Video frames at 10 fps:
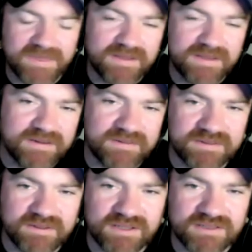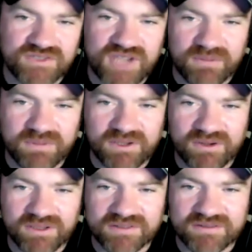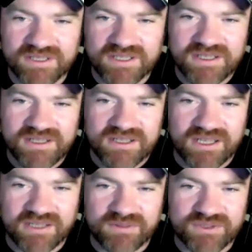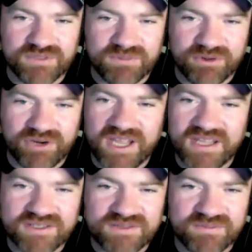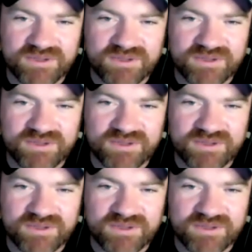the likes of Jack Whitlock and Christian Moraes